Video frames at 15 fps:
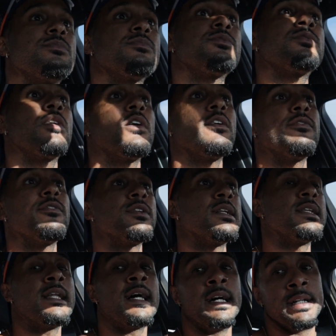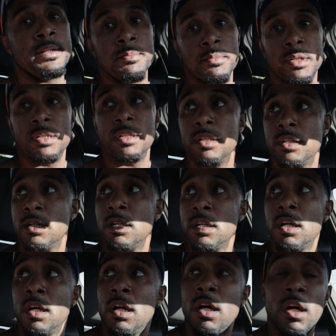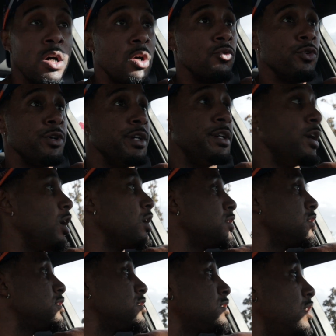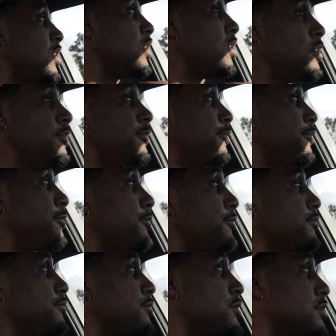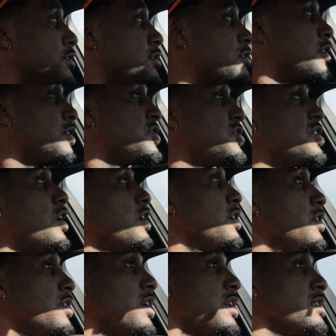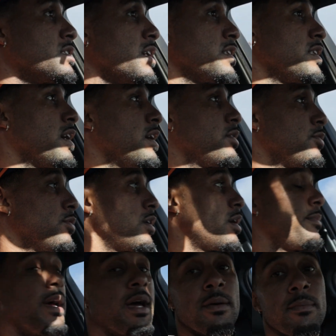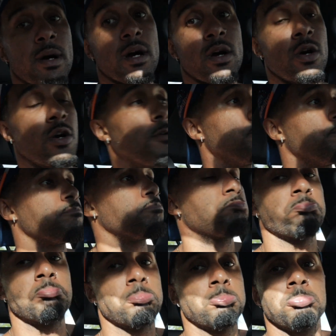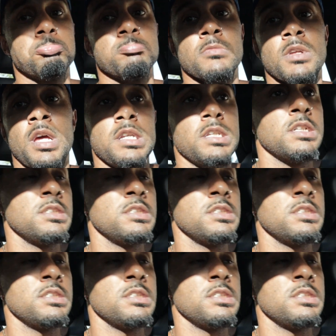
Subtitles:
Sorry for the lighting, but regardless of the sun and things like that, where I'm at in my car, it